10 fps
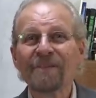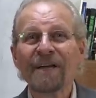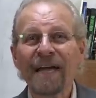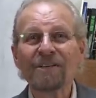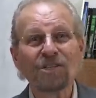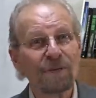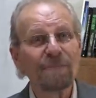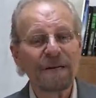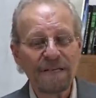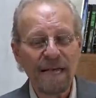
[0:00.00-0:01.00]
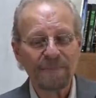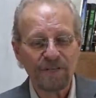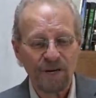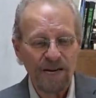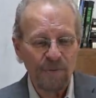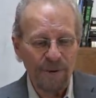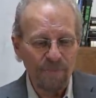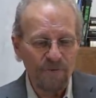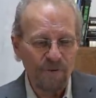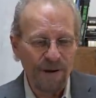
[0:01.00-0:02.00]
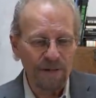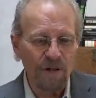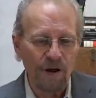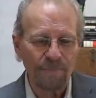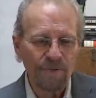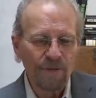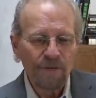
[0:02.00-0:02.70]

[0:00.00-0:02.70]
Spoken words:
And there's some big names there. Anyway, moving right along.